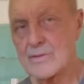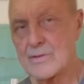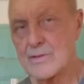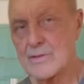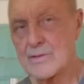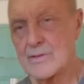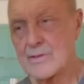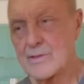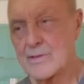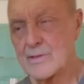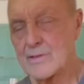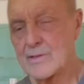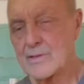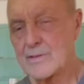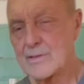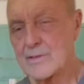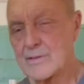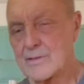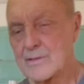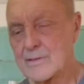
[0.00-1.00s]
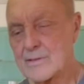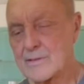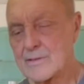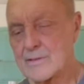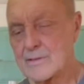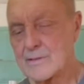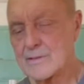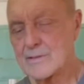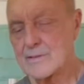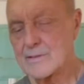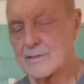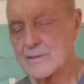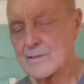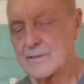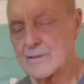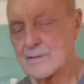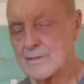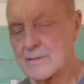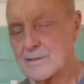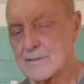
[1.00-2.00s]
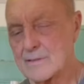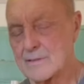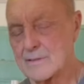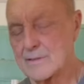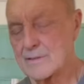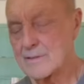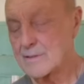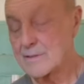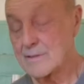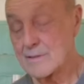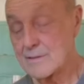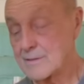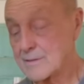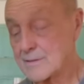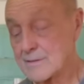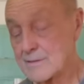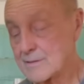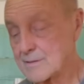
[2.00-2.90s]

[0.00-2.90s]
No one is speaking in this clip.